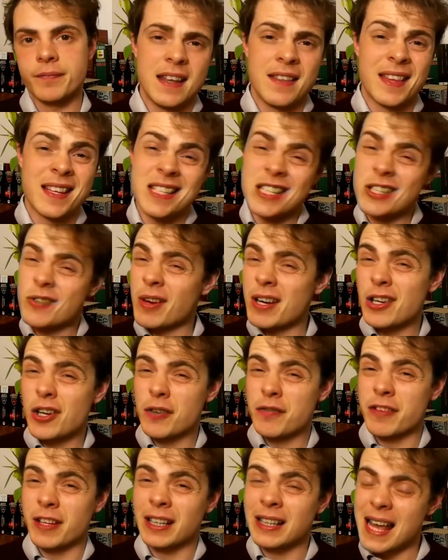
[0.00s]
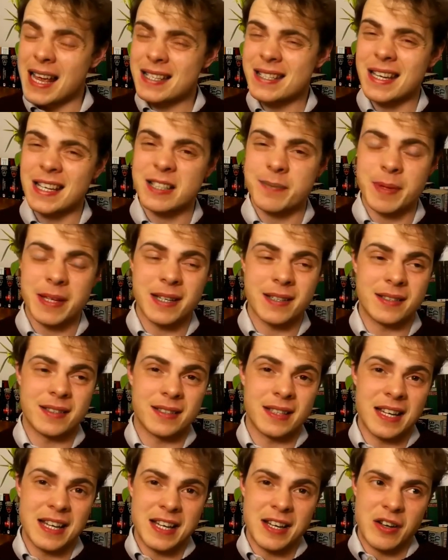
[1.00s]
This is really good for classics because,
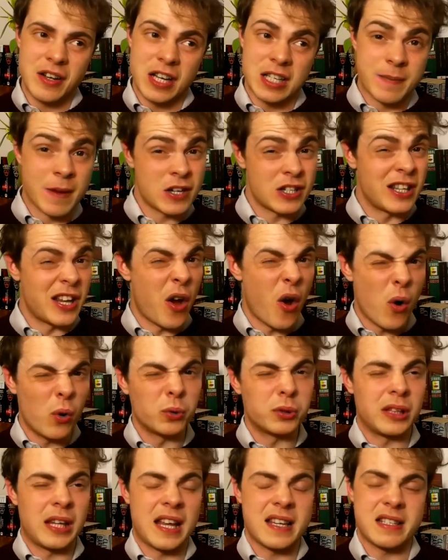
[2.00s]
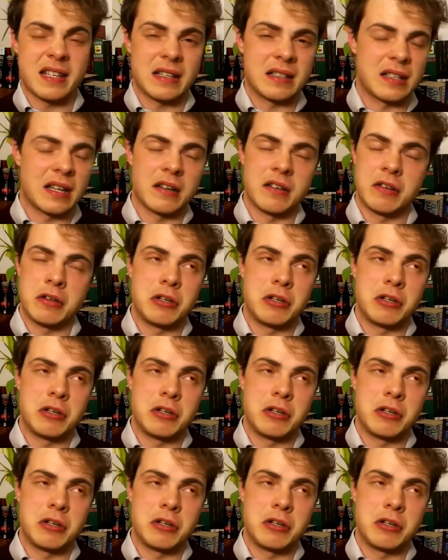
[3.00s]
especially old classics, like,